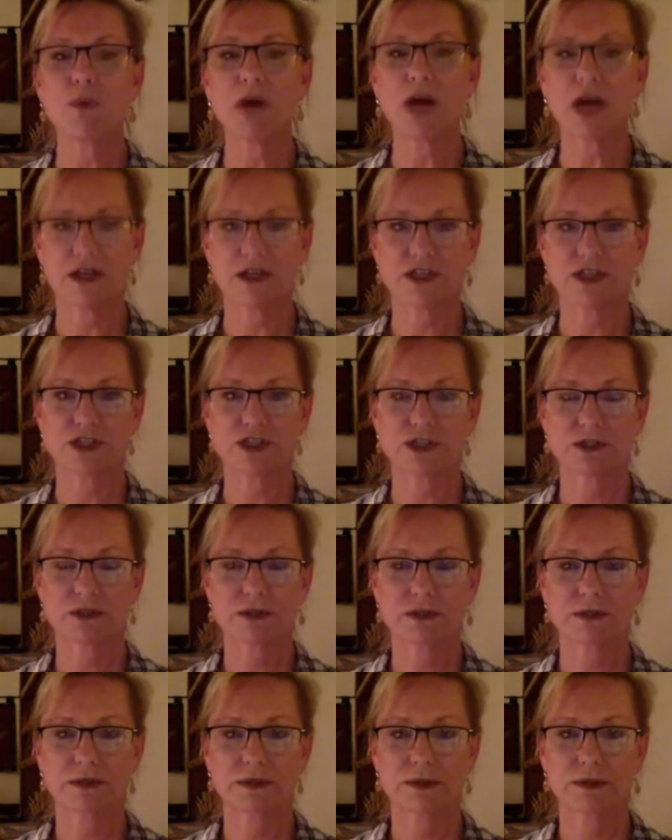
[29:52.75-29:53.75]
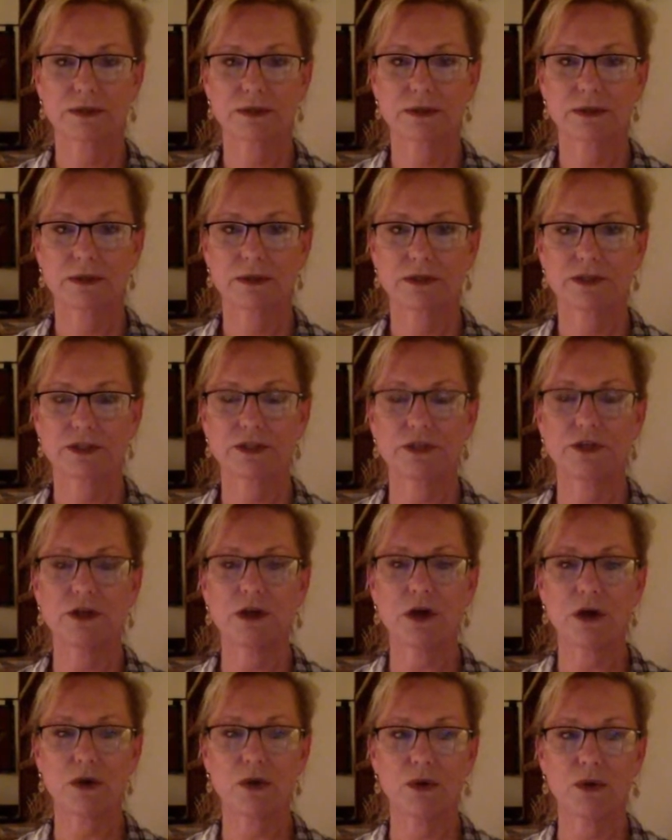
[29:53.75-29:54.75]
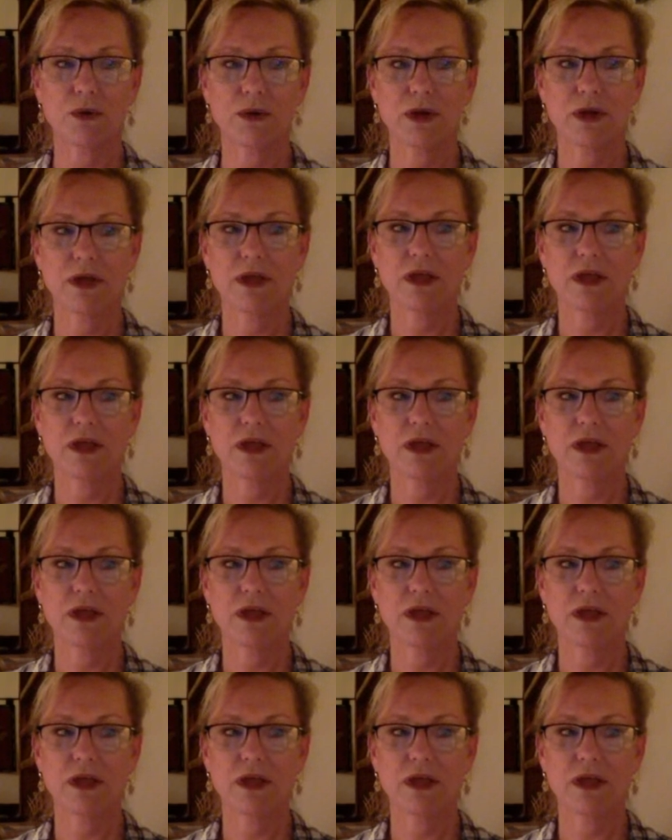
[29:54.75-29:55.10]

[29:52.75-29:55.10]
much to know